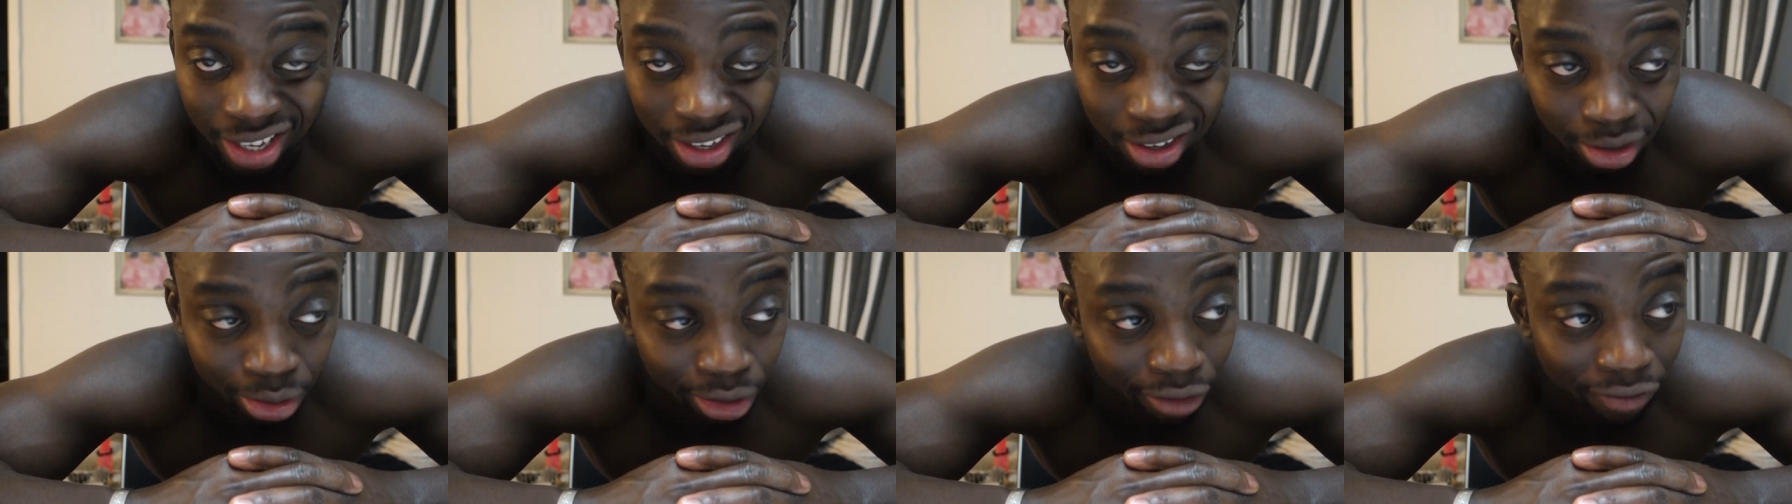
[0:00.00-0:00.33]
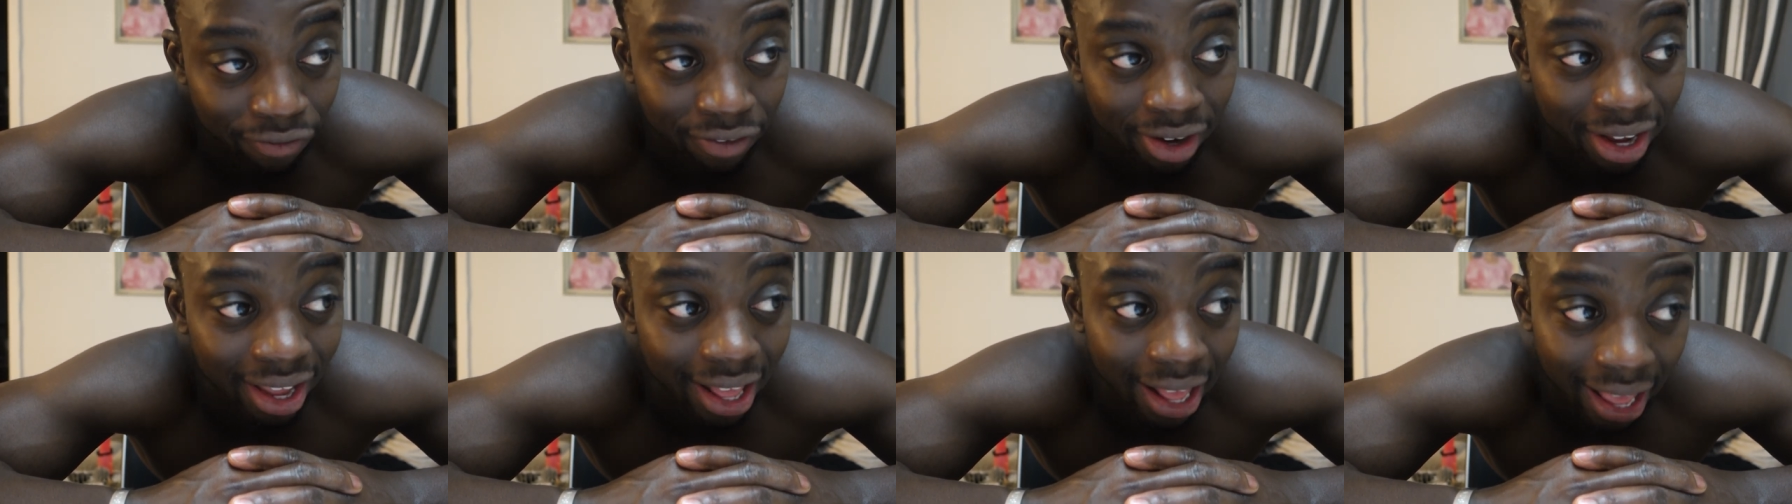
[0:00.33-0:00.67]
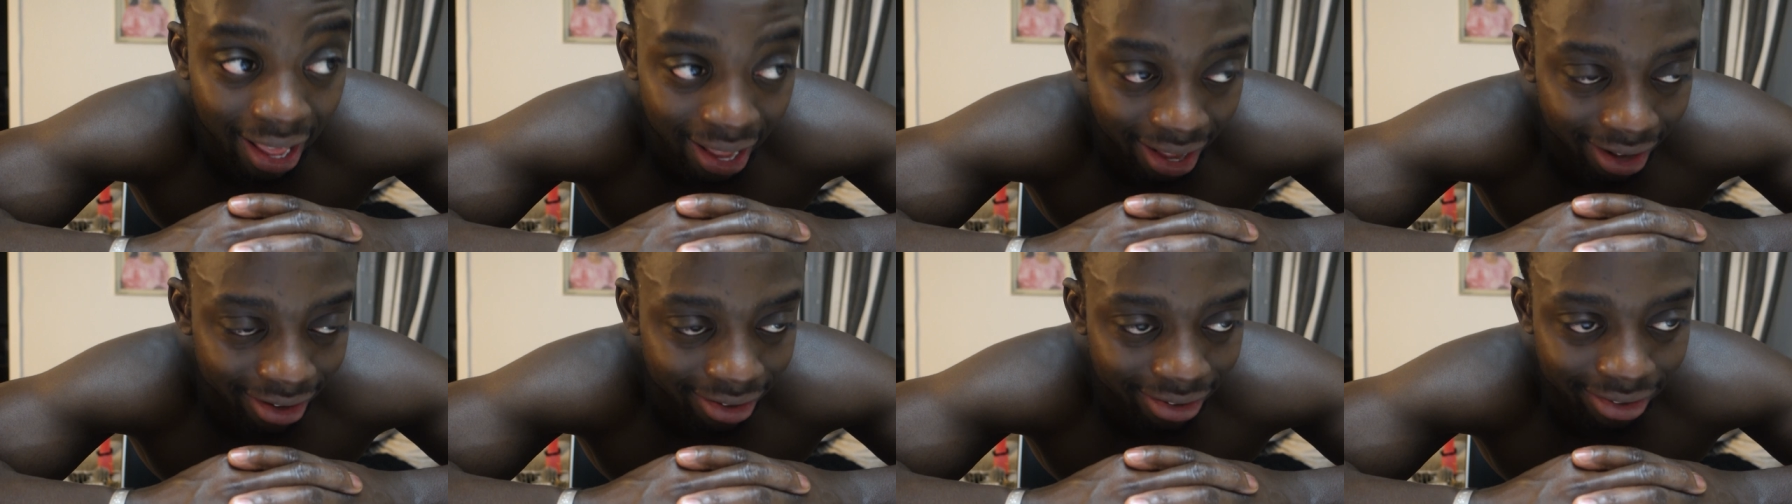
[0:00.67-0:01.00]
you know
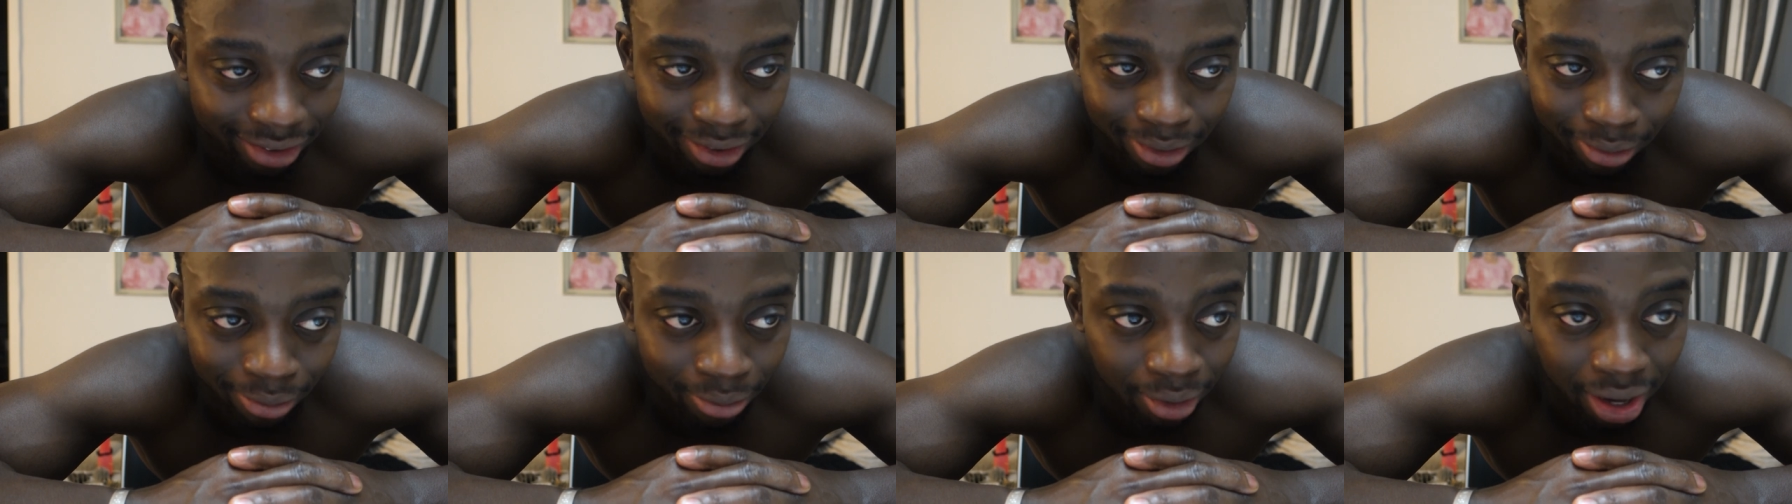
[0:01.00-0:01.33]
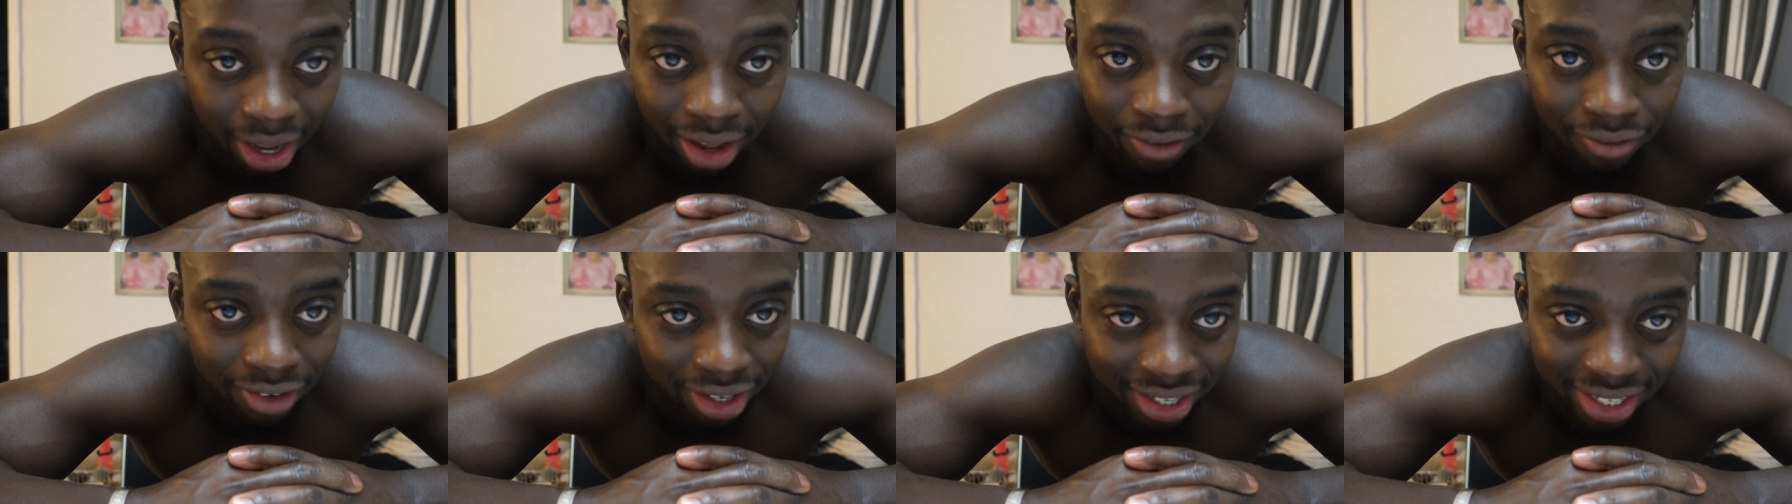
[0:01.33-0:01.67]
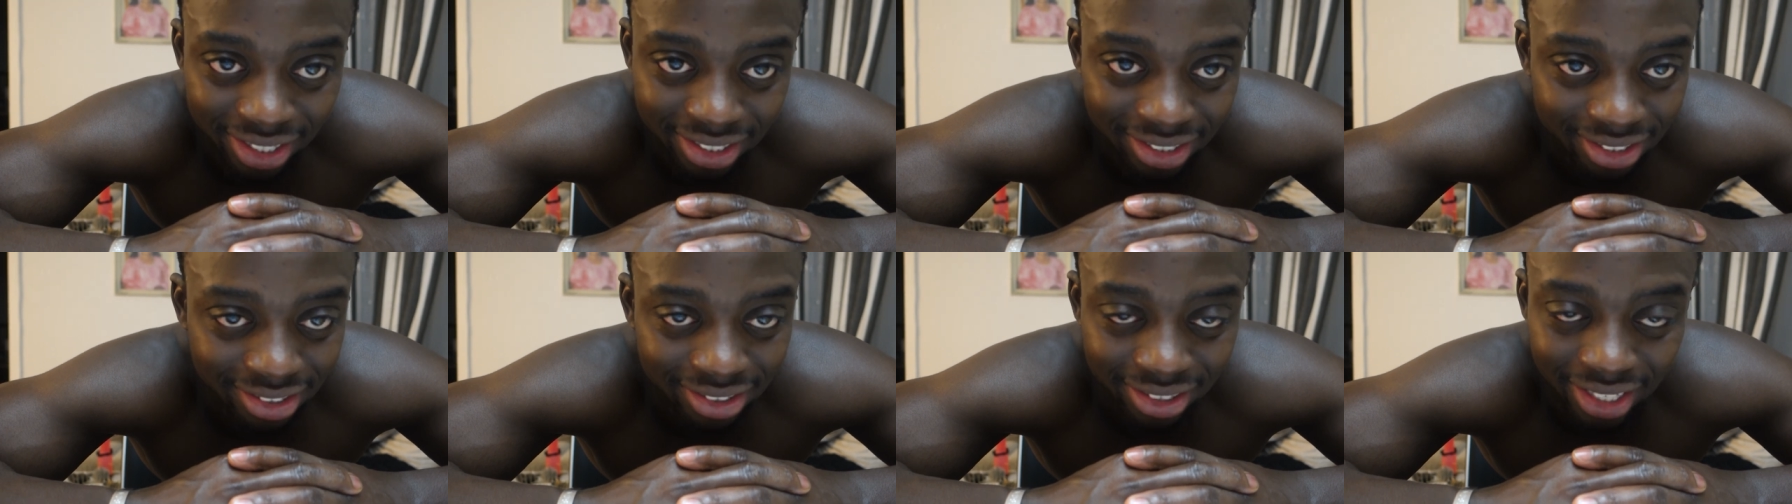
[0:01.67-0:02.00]
forget whatever
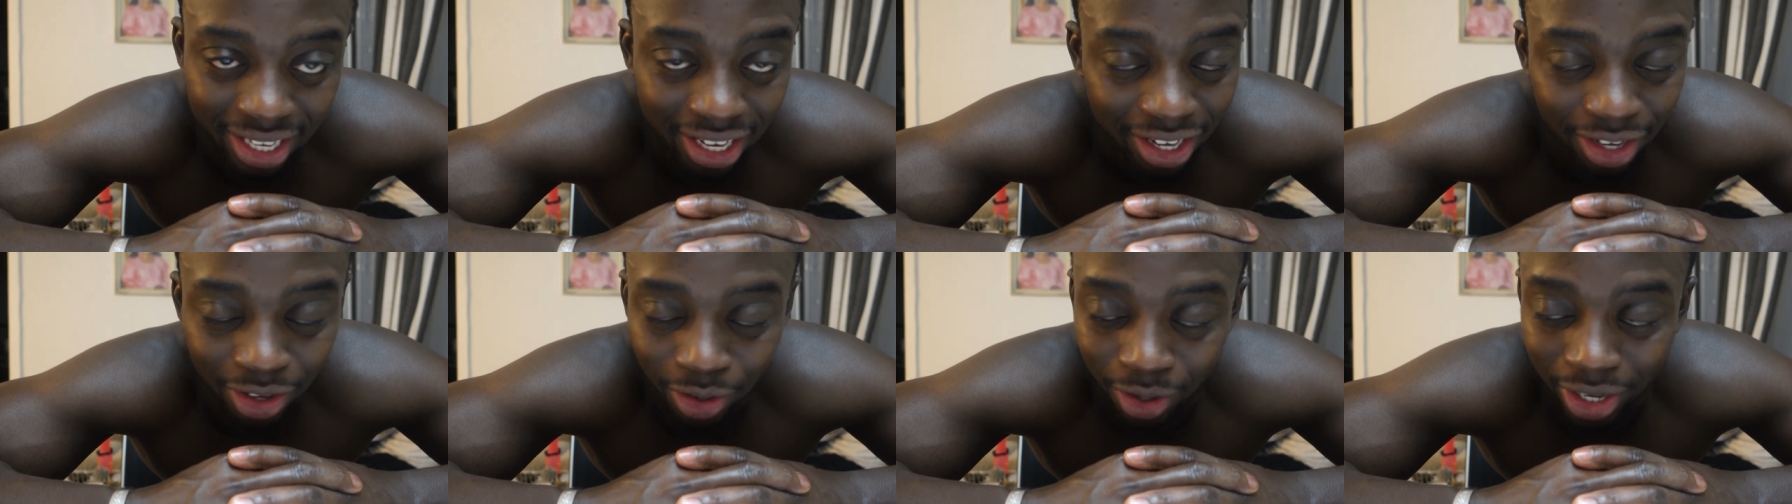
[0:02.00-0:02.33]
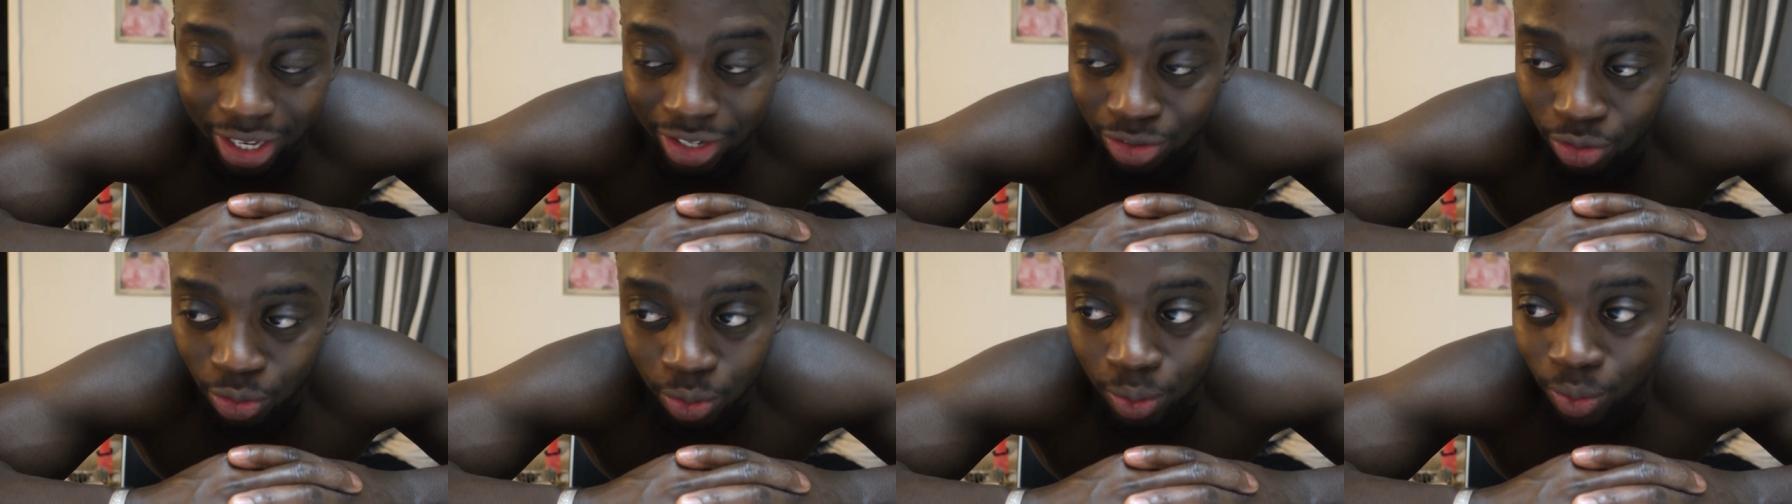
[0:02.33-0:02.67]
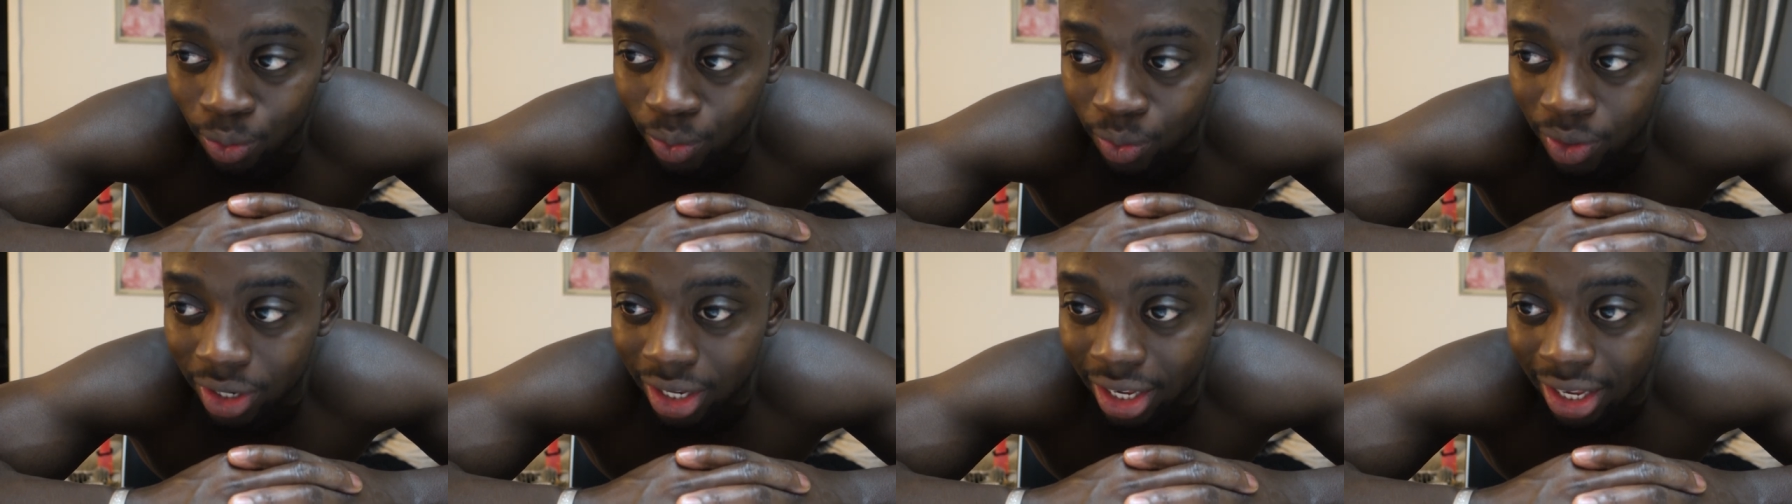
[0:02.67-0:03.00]
this thing is
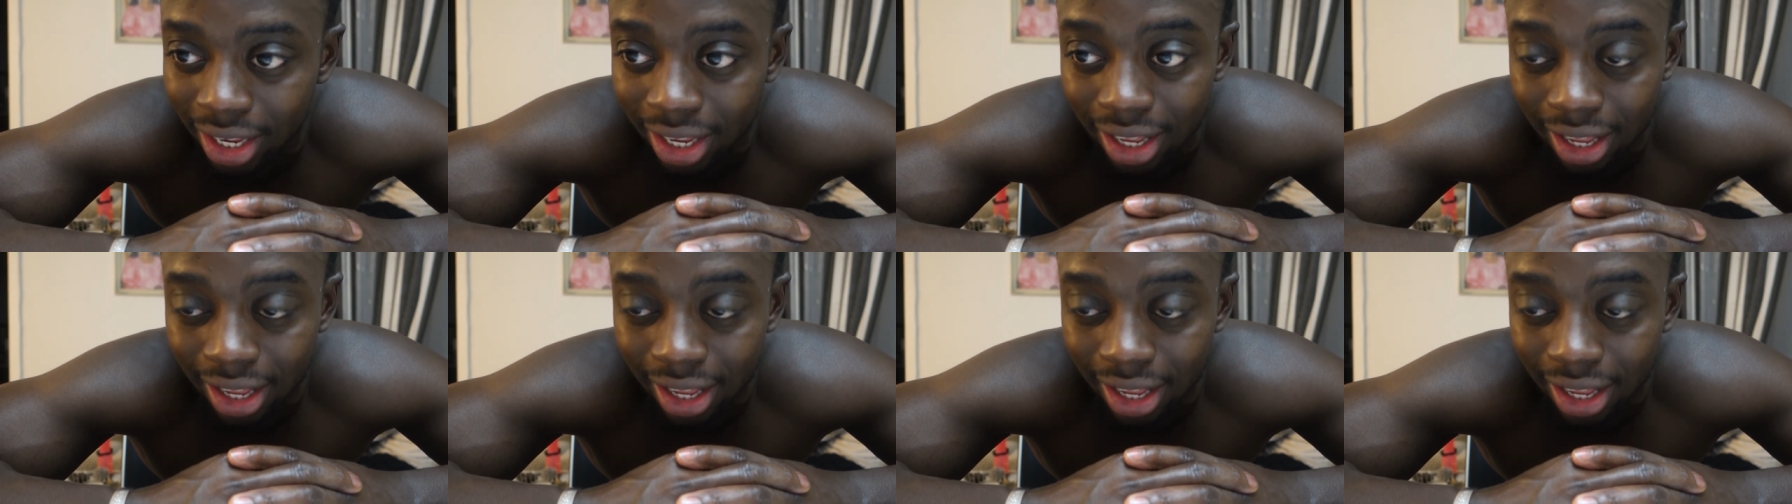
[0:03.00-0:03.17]
called.